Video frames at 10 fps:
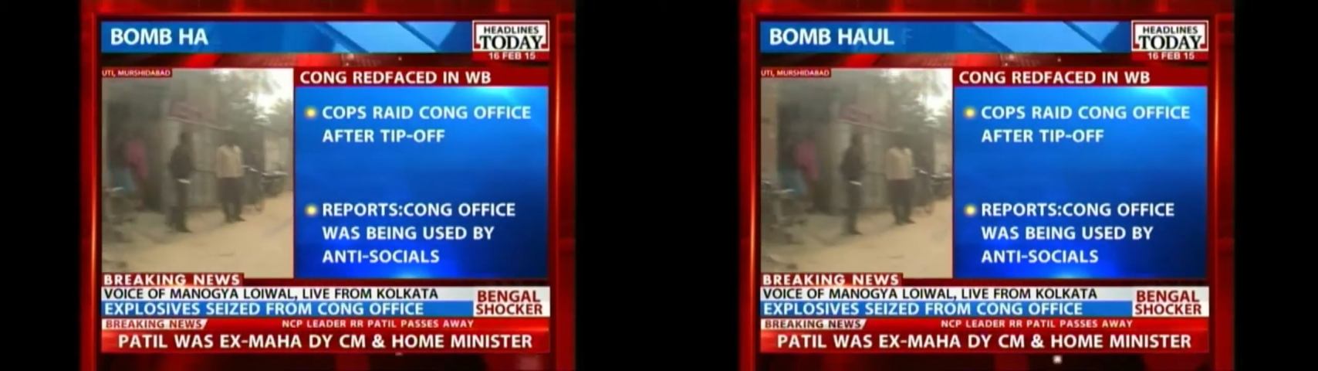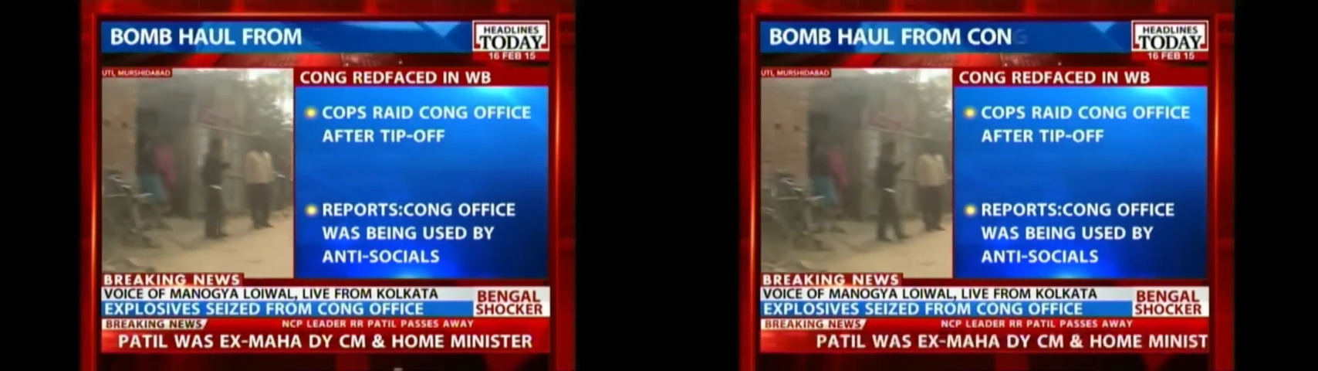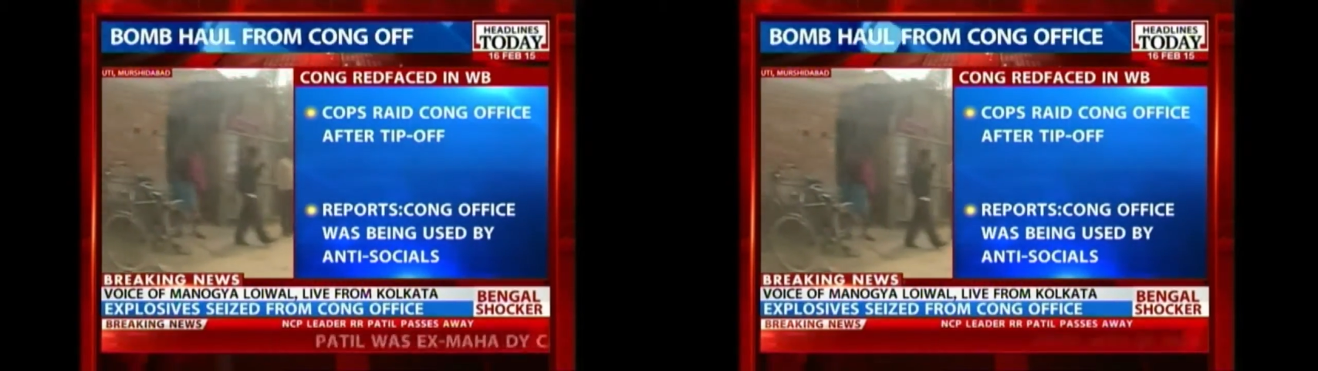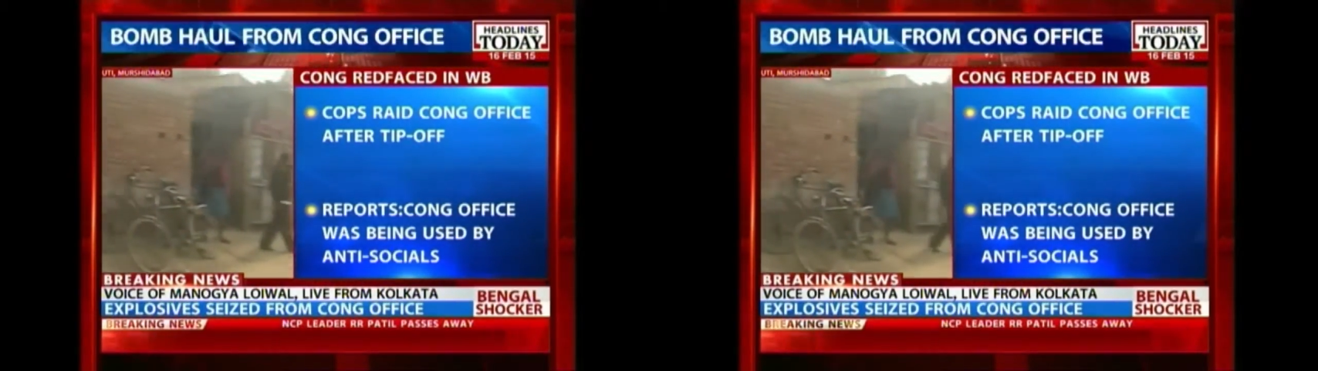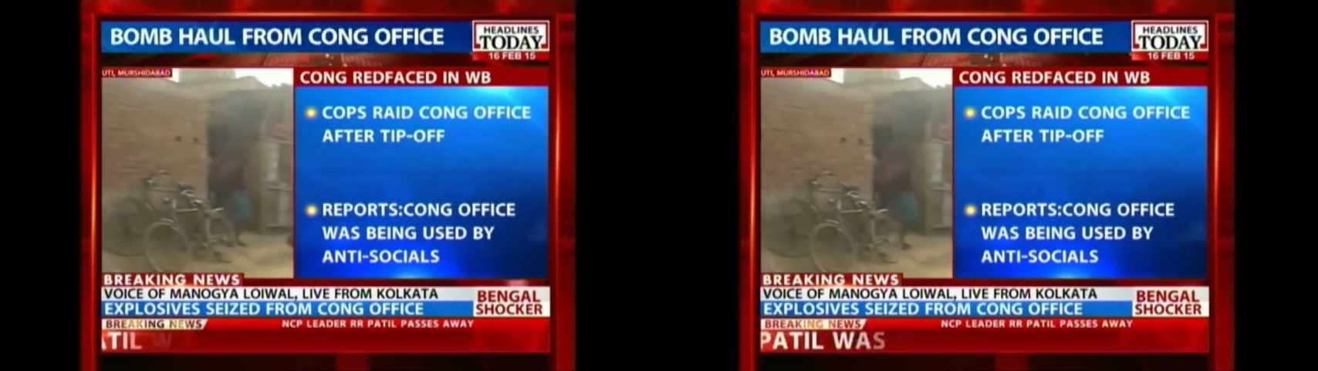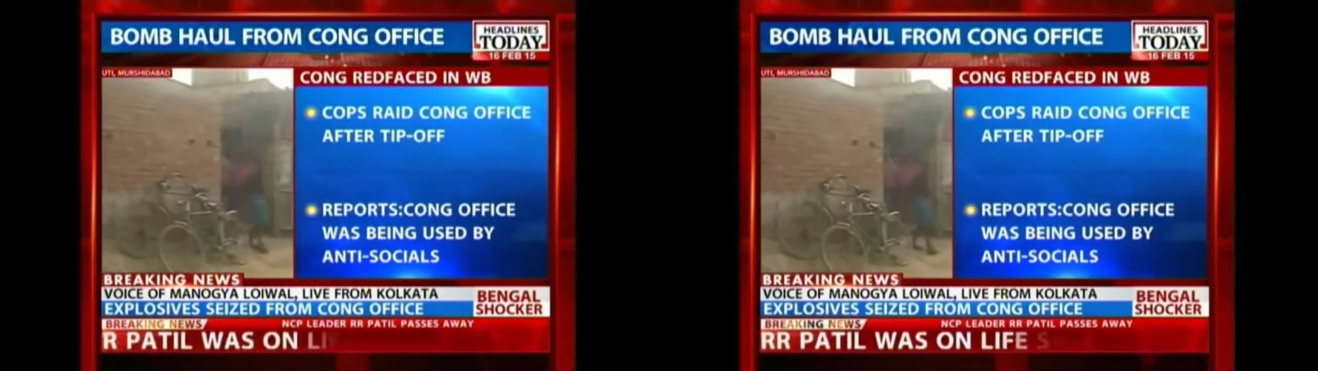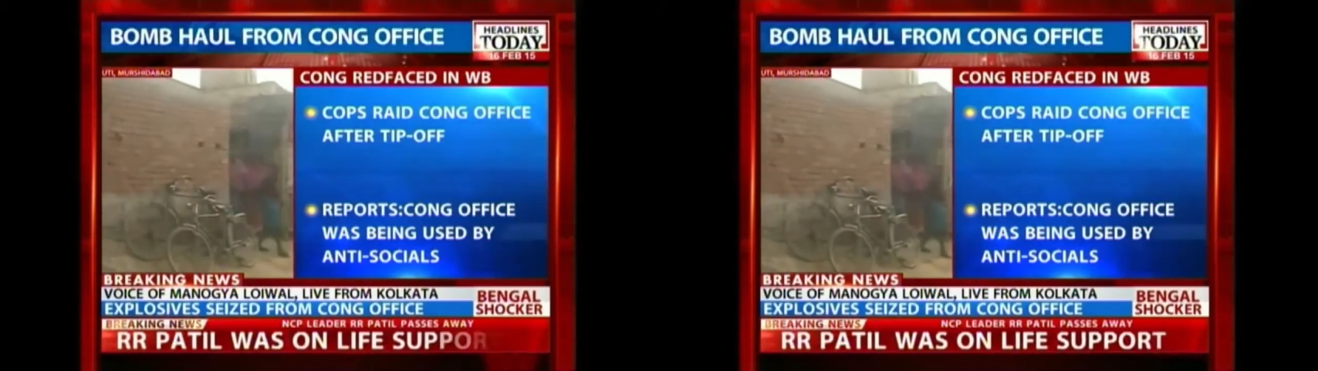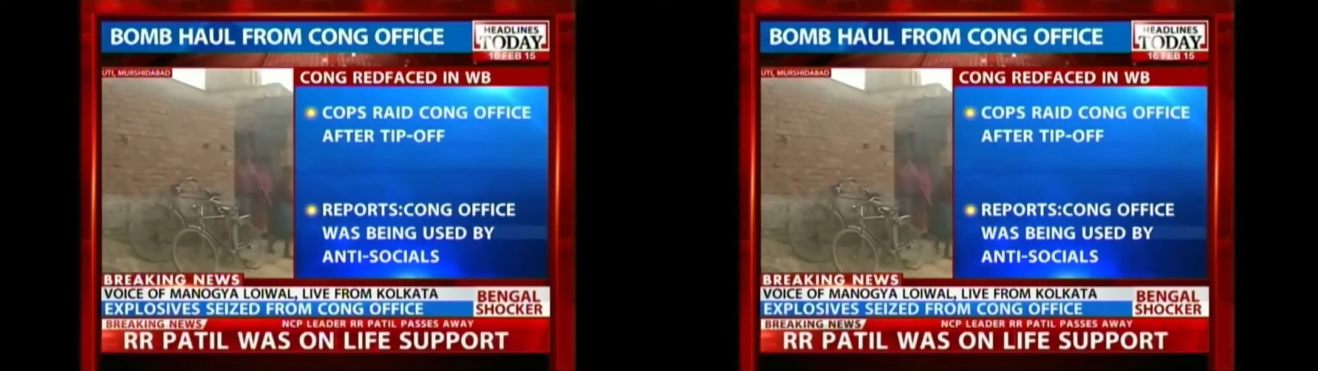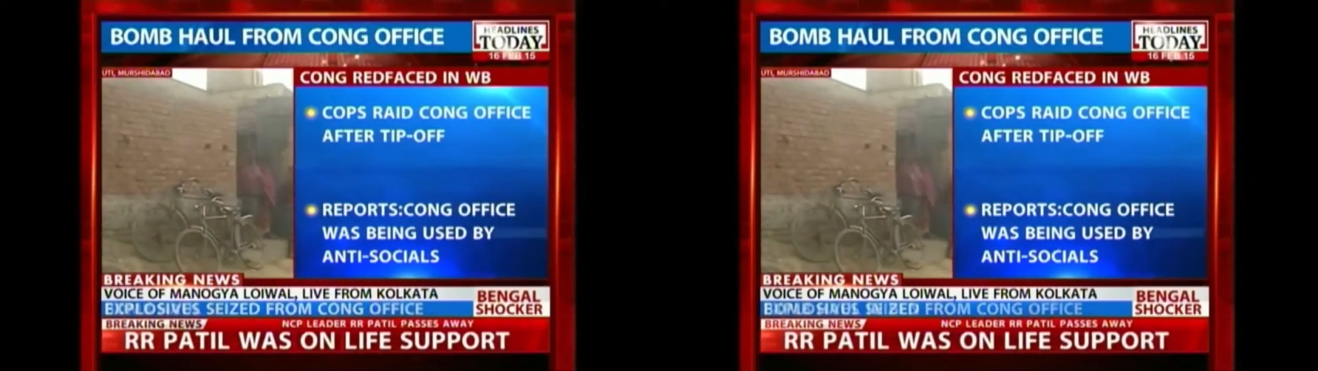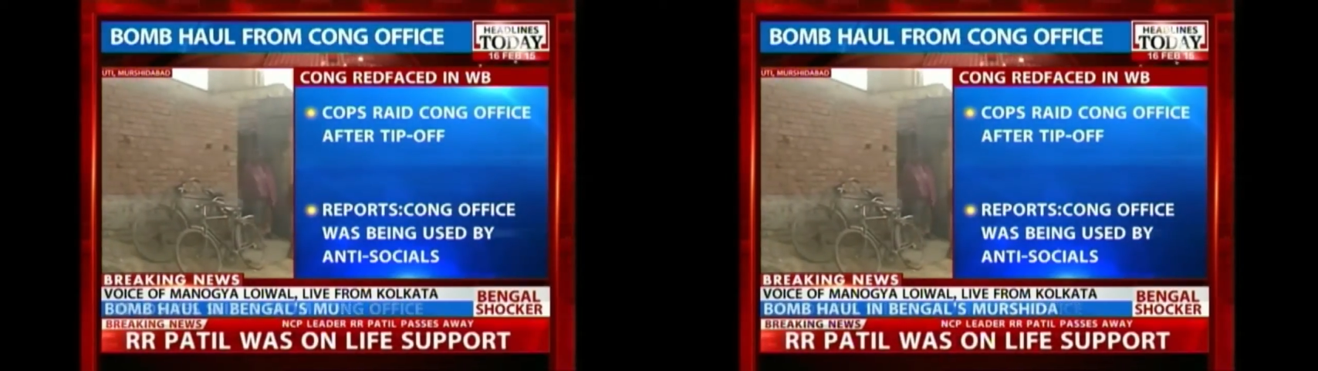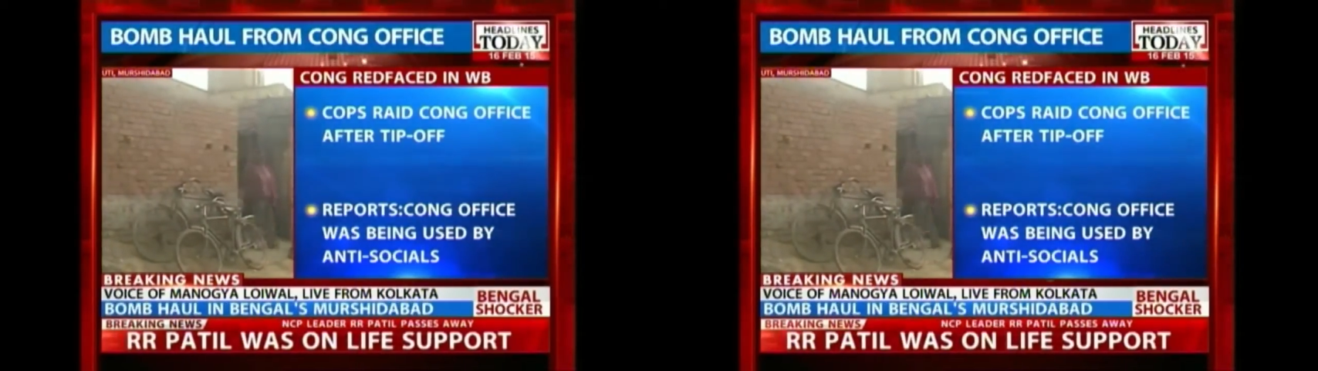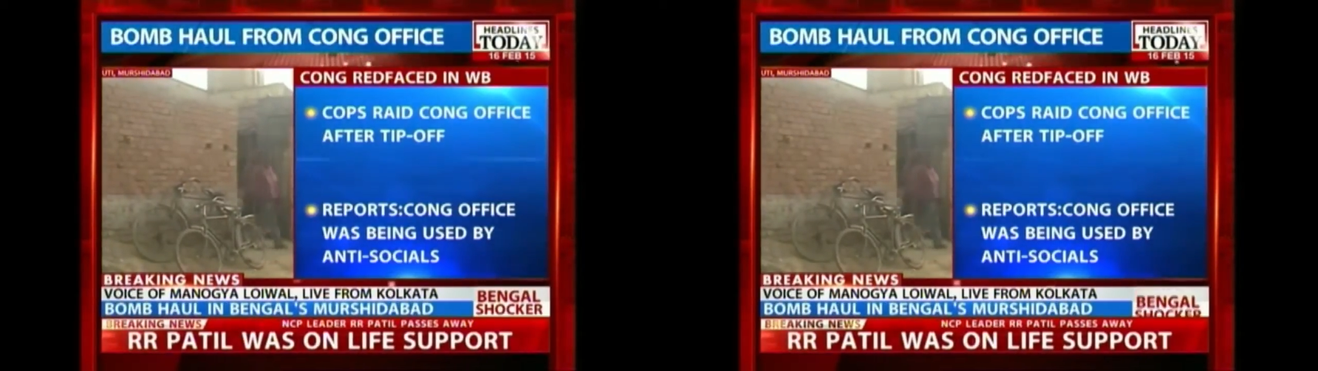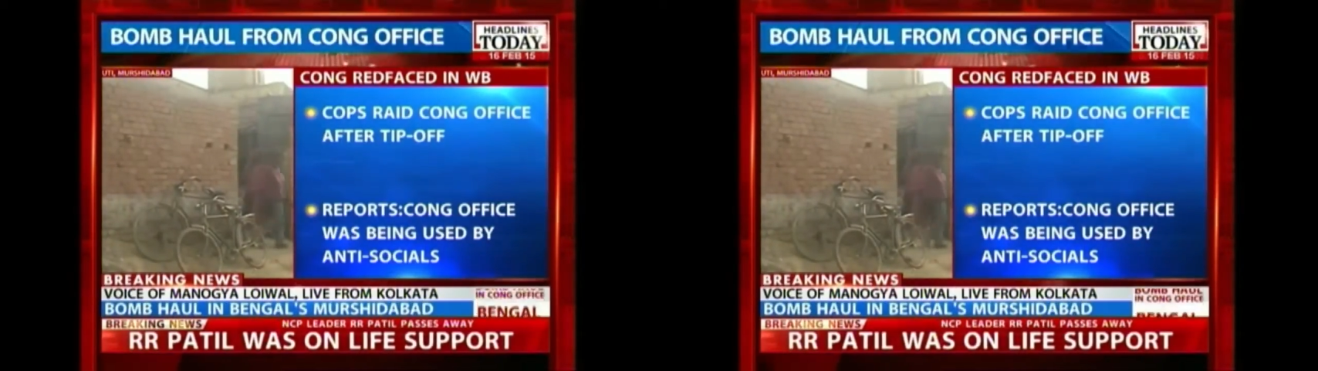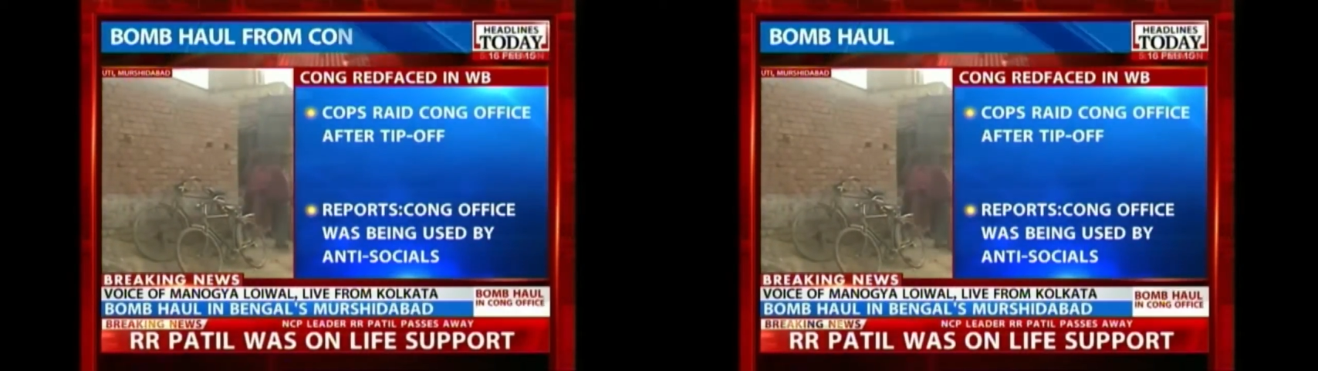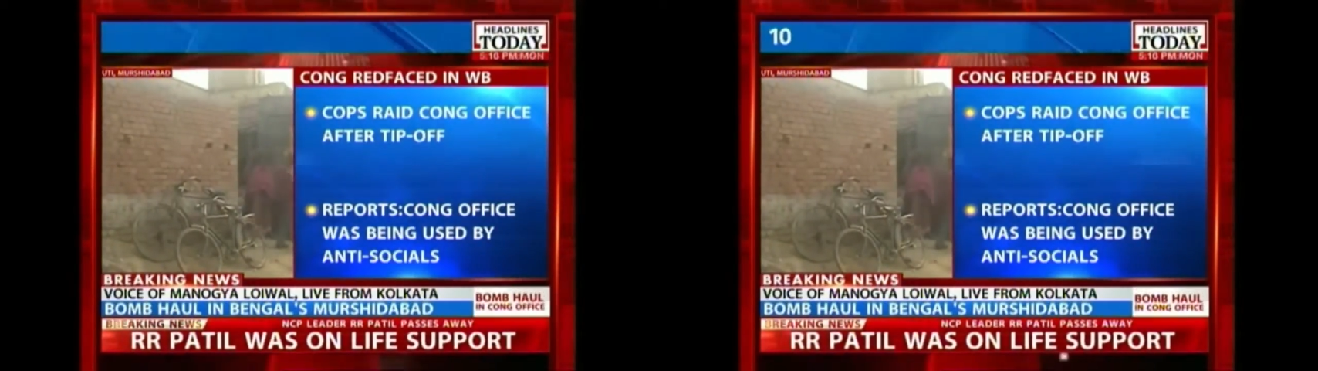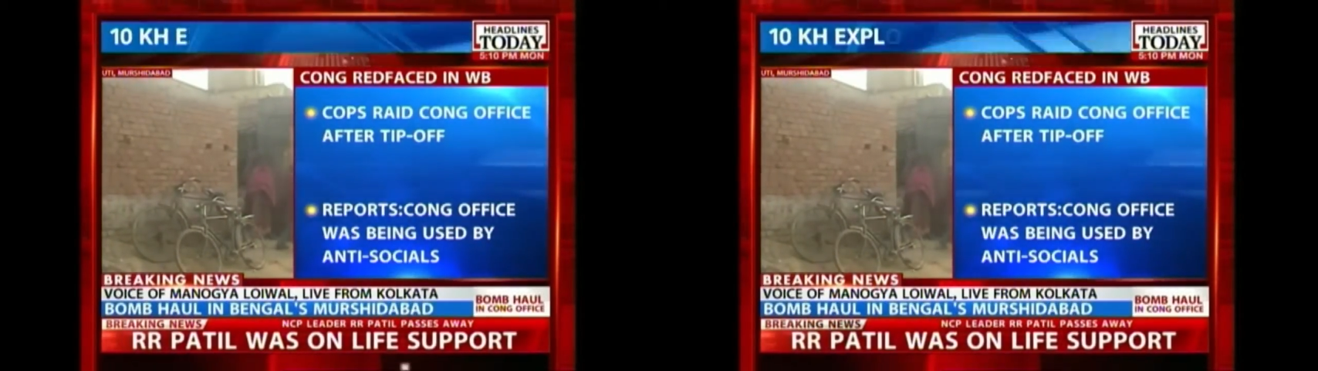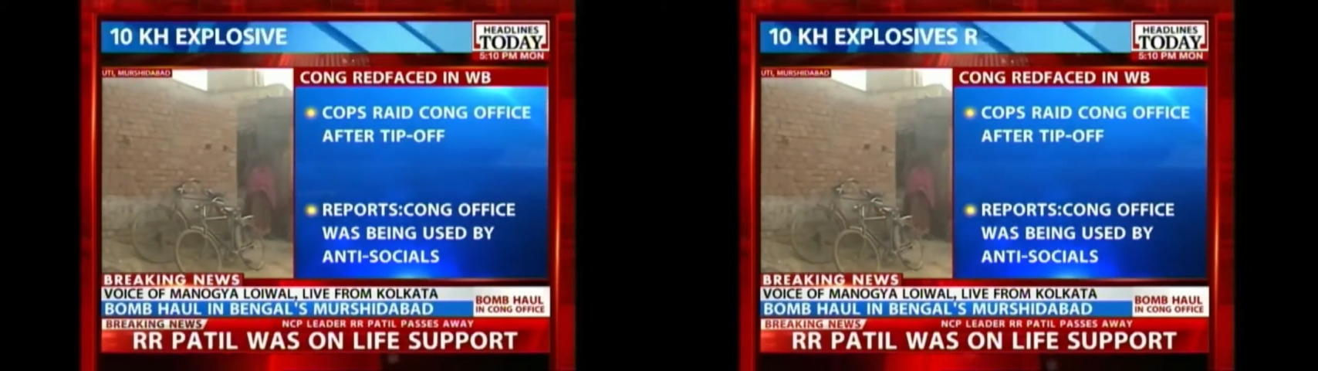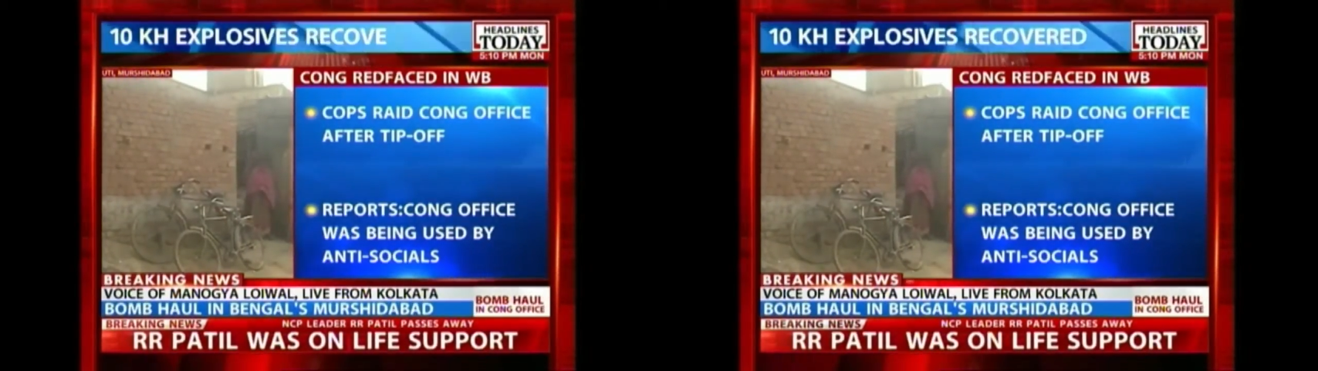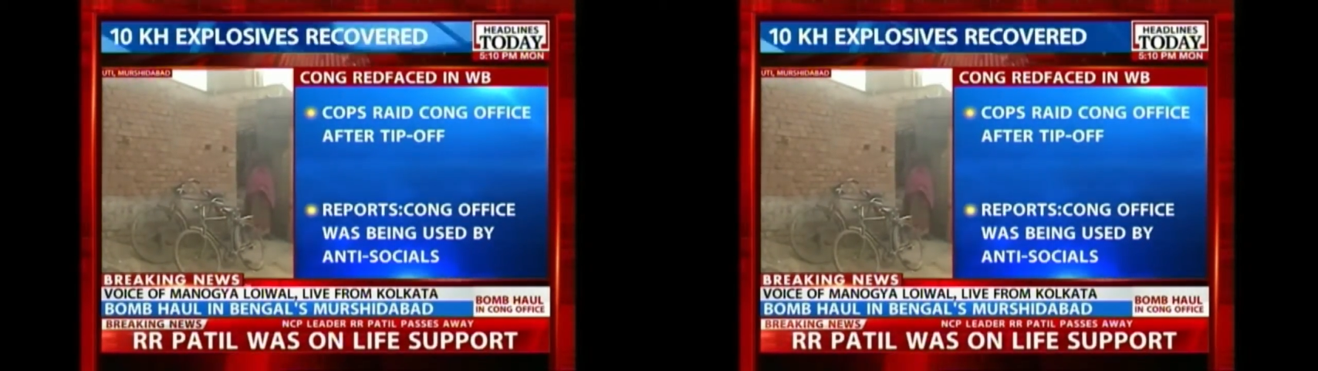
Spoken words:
No face is visible, so there are no lips to read.